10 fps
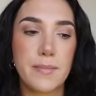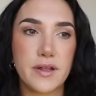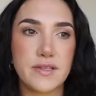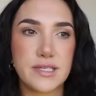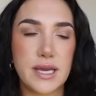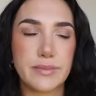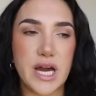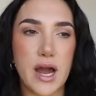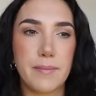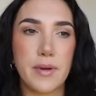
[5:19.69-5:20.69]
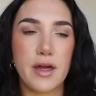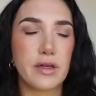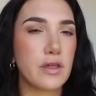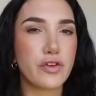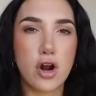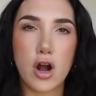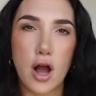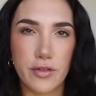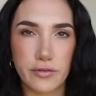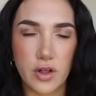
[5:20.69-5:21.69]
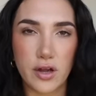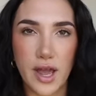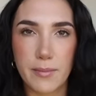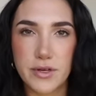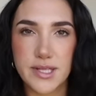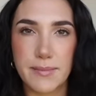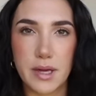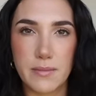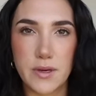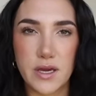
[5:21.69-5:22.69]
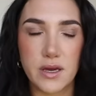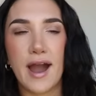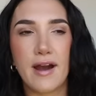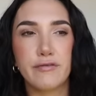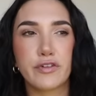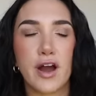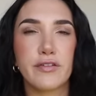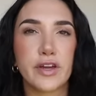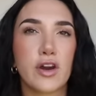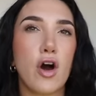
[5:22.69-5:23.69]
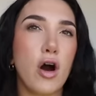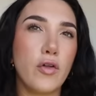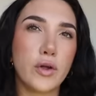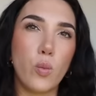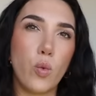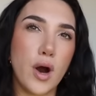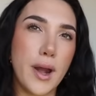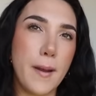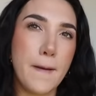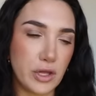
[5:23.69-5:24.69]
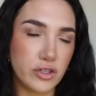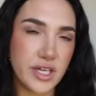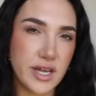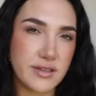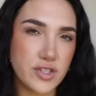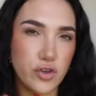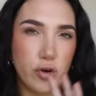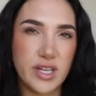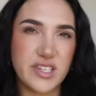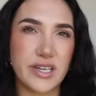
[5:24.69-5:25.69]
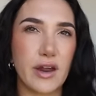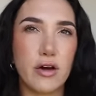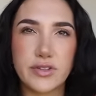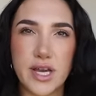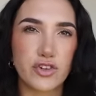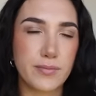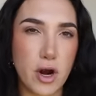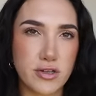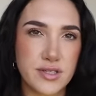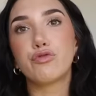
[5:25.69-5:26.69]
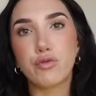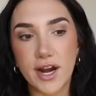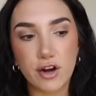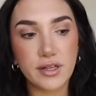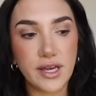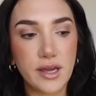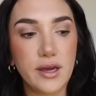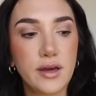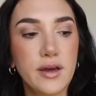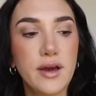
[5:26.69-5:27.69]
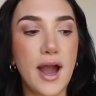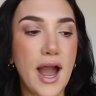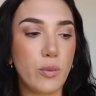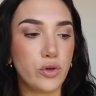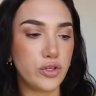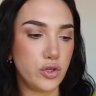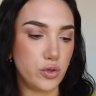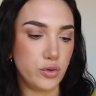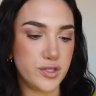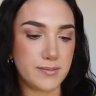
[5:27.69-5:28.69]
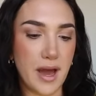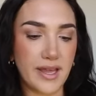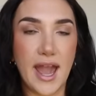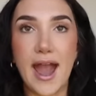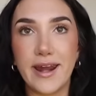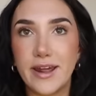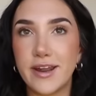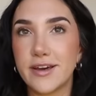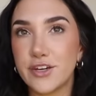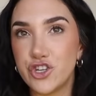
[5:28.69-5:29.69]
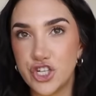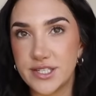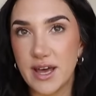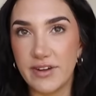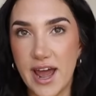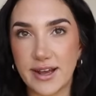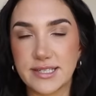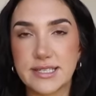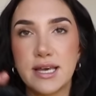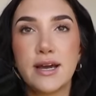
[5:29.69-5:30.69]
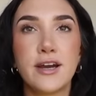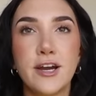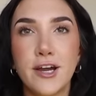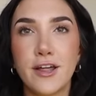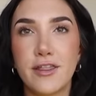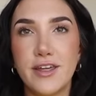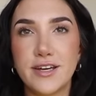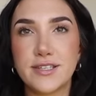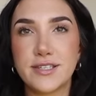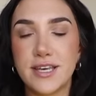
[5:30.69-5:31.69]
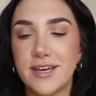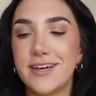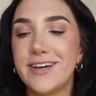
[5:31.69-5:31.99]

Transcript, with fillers: but at the same time, I think that there are other vlog cameras that maybe have kind of like an all-in-one build-in, so you don't need to get all these extra parts. Rarely I will use my Canon G7X this